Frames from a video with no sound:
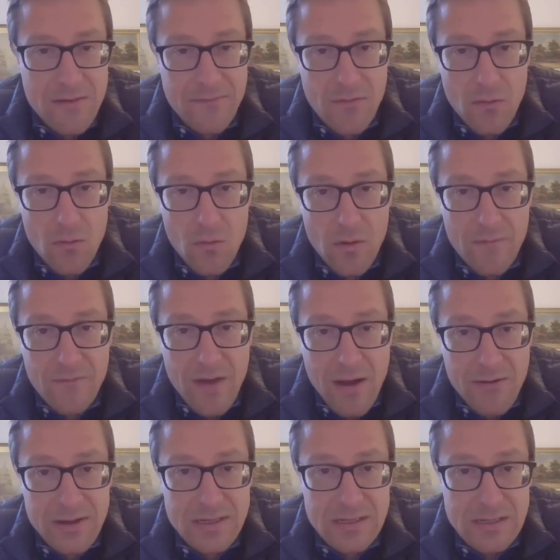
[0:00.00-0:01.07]
for
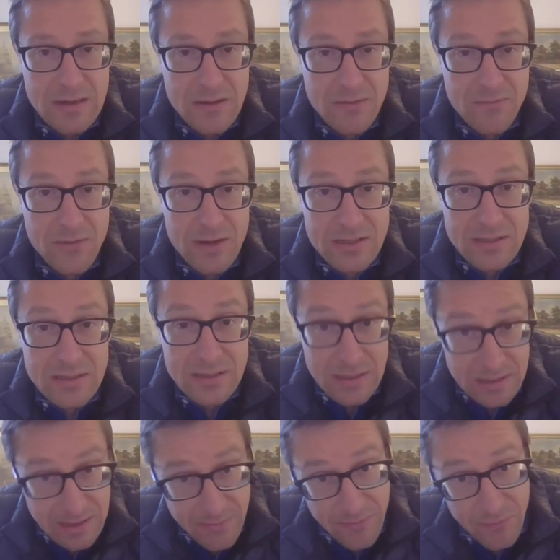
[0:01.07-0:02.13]
various reasons,
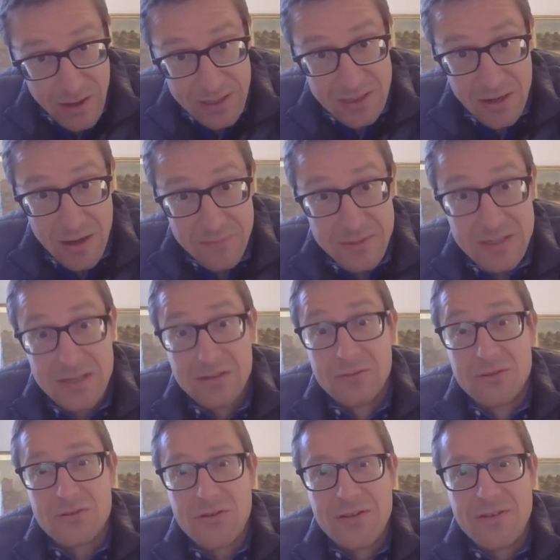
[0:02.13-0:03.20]
some of which I'm
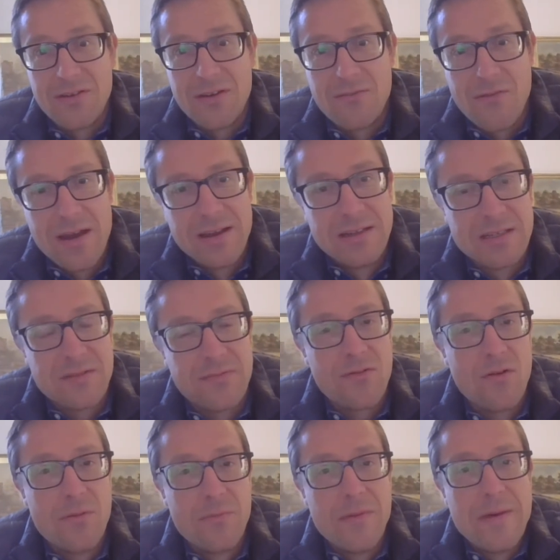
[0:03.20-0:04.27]
still trying to erase
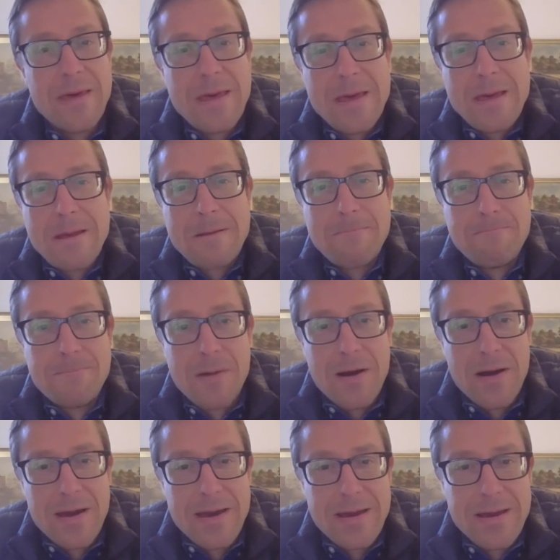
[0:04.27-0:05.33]
from
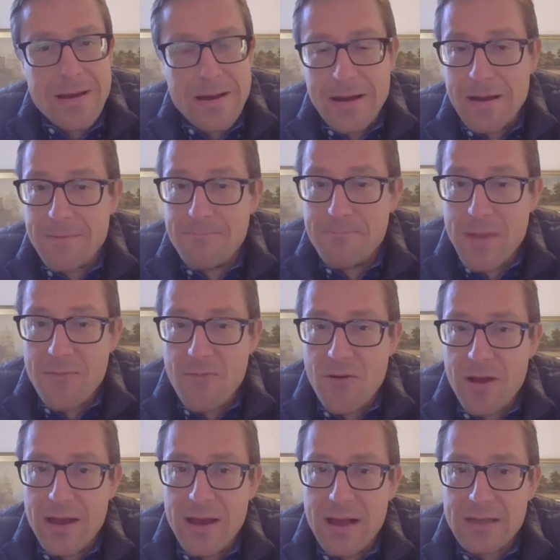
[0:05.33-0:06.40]
my
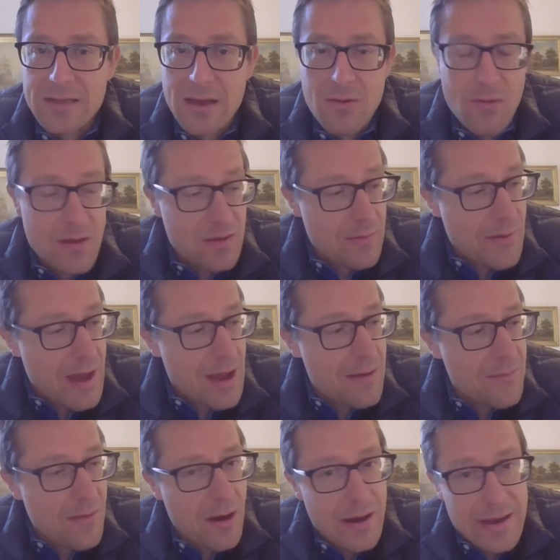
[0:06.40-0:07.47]
memory as I went about
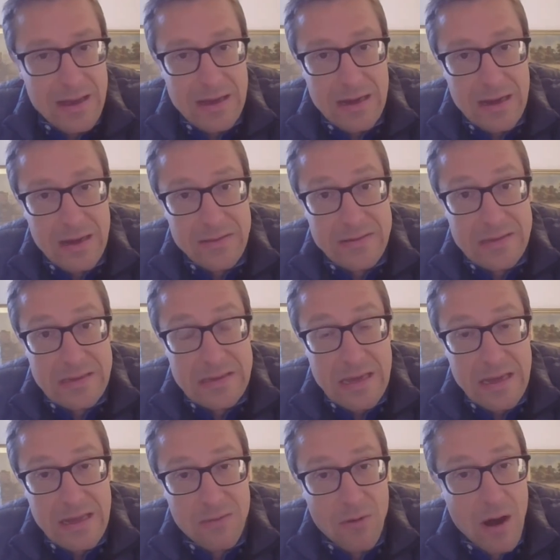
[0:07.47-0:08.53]
my
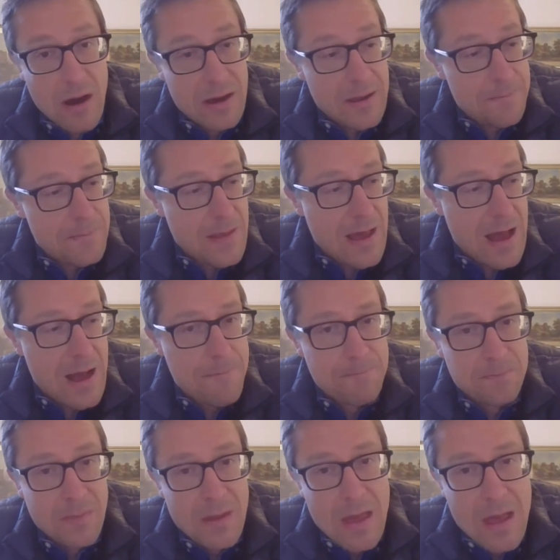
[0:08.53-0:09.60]
daily work.
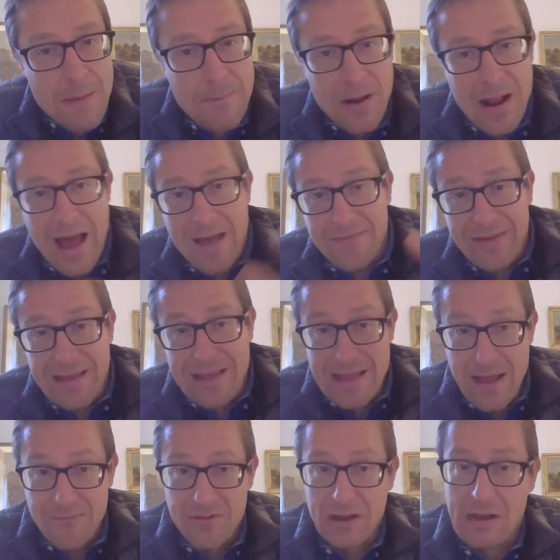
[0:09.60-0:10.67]
But at
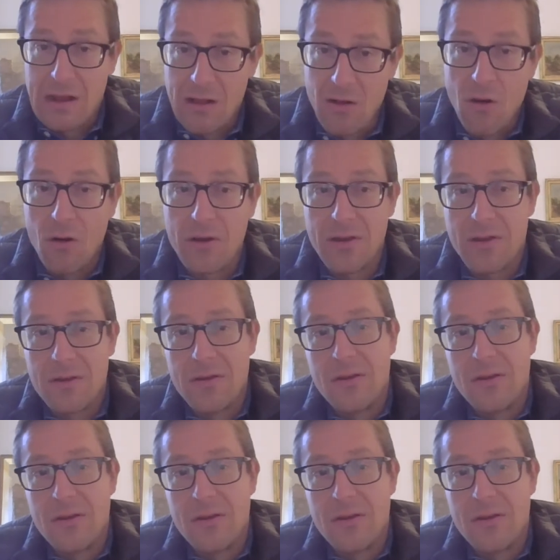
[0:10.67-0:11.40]
11 o'clock,